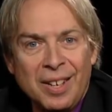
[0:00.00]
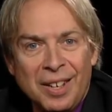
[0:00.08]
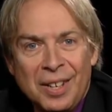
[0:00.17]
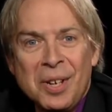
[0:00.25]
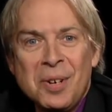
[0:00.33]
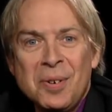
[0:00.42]

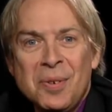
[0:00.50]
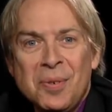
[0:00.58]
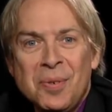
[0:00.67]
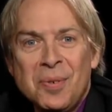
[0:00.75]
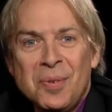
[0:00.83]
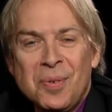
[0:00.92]

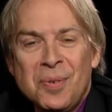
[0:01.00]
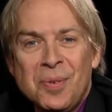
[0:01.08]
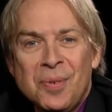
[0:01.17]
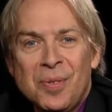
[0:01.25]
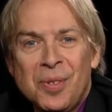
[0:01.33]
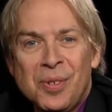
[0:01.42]

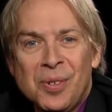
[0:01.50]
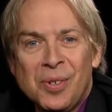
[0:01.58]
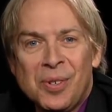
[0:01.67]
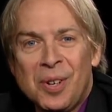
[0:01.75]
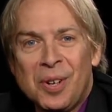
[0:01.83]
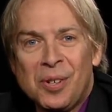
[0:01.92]
Hello, this
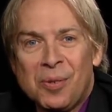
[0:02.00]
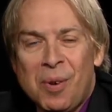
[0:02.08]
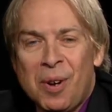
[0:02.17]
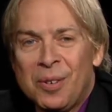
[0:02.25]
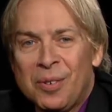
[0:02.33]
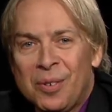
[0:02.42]
is
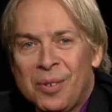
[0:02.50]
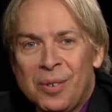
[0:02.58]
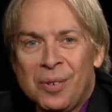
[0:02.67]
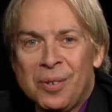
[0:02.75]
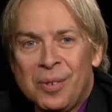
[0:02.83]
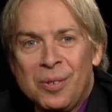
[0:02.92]

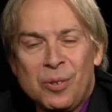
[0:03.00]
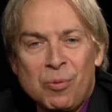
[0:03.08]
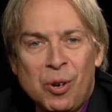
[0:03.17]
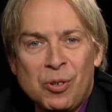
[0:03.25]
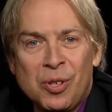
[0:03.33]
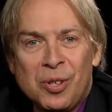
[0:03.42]
Niswander, and you're
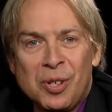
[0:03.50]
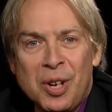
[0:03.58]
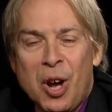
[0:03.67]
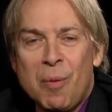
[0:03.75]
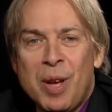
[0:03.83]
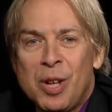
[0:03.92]
watching The
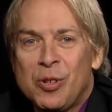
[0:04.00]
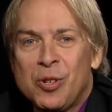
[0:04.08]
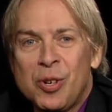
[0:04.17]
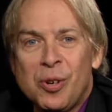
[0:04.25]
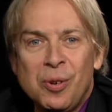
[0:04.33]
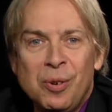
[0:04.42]
Nowman
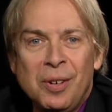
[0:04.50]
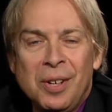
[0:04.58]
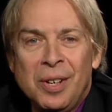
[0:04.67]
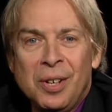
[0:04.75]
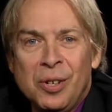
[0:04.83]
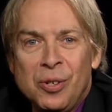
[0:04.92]
Show.
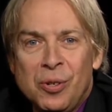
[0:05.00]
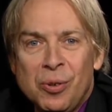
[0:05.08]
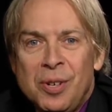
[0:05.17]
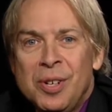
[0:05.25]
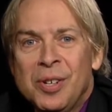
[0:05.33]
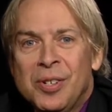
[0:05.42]

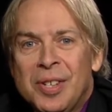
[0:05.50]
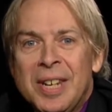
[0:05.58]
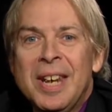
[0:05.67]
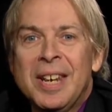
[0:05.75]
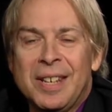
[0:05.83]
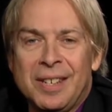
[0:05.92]
Joining us
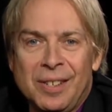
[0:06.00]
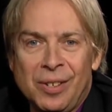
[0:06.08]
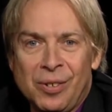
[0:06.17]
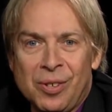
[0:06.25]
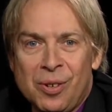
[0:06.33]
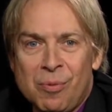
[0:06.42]
today
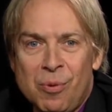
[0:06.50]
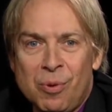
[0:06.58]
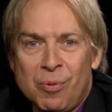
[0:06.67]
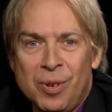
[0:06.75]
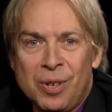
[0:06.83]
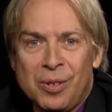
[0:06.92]
is the award
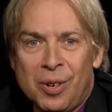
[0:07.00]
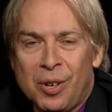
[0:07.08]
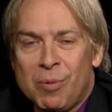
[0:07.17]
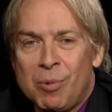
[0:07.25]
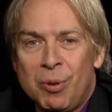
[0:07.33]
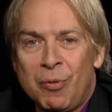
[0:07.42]
winning
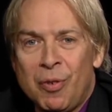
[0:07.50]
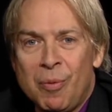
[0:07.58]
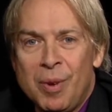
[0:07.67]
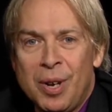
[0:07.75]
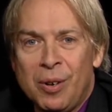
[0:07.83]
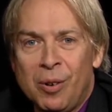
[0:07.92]
documentary
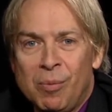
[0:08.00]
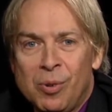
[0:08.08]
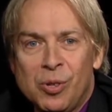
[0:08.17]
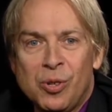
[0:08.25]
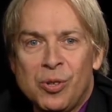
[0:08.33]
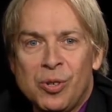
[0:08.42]
filmmaker,
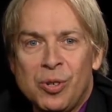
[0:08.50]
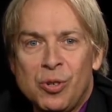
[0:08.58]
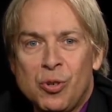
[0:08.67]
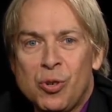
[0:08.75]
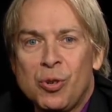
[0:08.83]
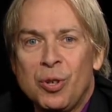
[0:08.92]
musician, and
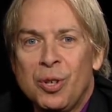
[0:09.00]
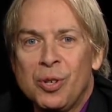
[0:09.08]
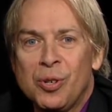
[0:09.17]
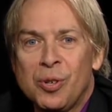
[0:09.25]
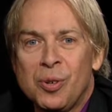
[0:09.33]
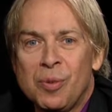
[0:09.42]

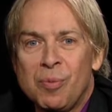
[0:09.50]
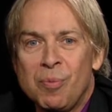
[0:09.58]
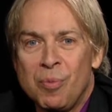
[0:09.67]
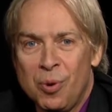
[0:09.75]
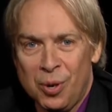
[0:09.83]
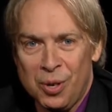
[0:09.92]
journalist
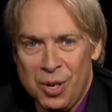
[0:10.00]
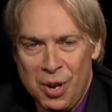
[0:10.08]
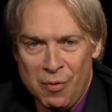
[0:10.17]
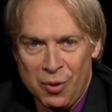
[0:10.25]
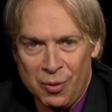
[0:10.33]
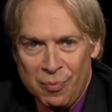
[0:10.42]
Morgan
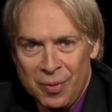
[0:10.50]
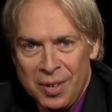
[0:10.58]
Neville.